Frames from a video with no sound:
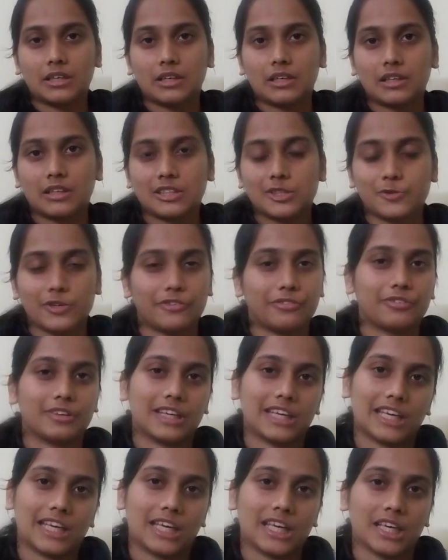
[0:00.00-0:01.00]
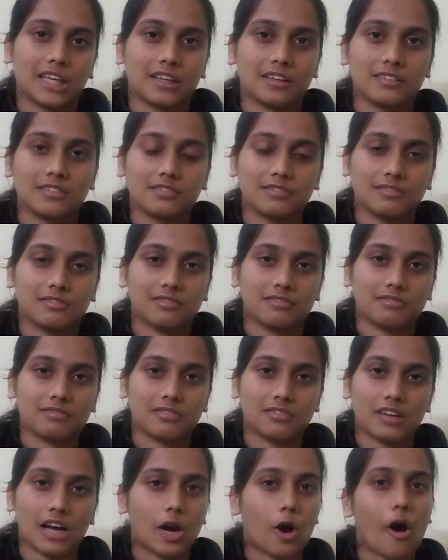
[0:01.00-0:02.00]
Swiftkey
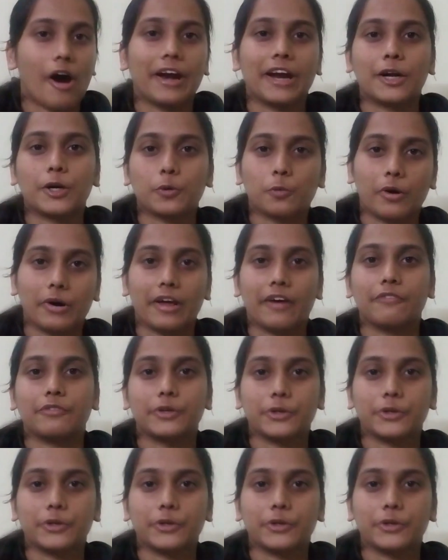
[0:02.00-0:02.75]
according to what I have to do.